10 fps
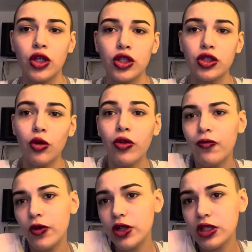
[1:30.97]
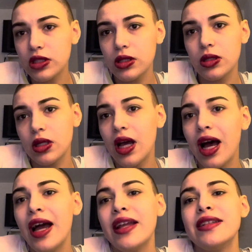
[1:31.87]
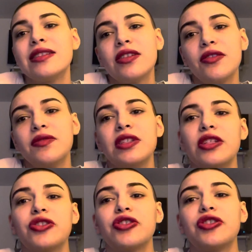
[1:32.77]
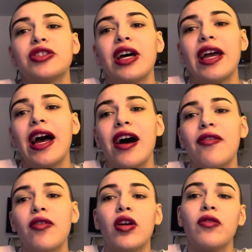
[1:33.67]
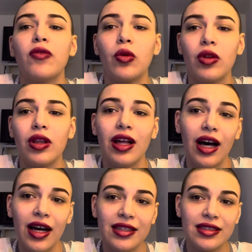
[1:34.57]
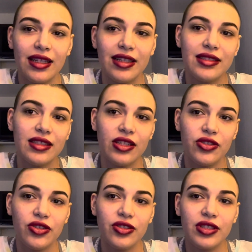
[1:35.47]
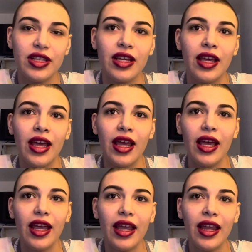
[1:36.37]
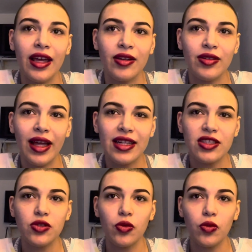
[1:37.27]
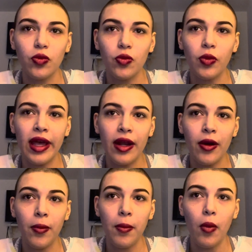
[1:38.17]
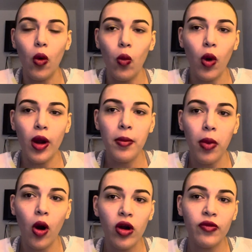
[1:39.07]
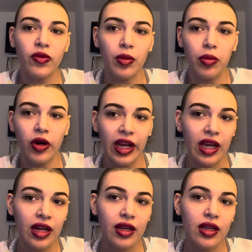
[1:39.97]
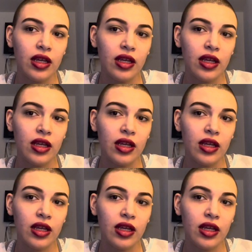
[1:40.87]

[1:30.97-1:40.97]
So the first kinds of seizures I have are focal onset seizures. And that's when one part of the brain